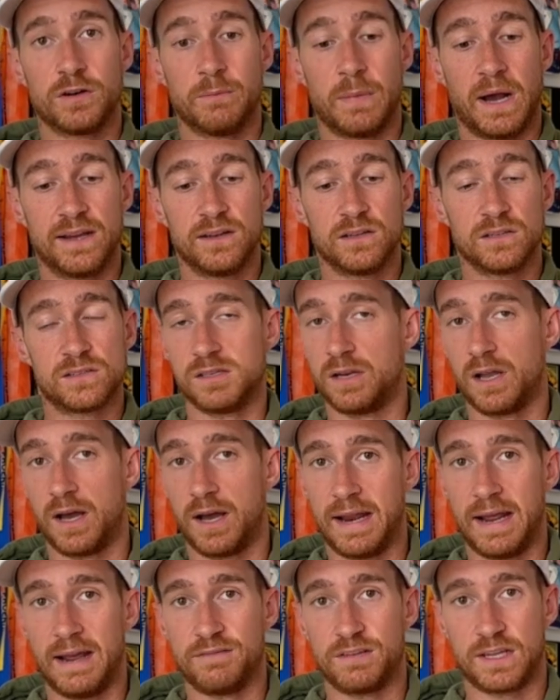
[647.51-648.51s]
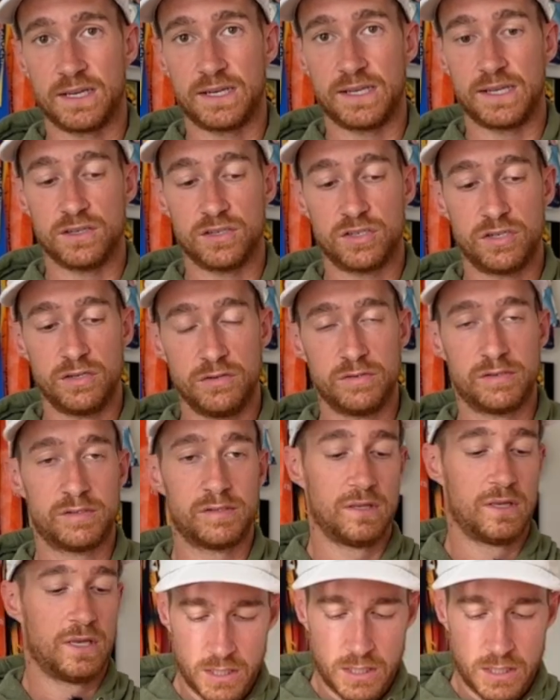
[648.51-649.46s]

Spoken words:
miles and not having any issues.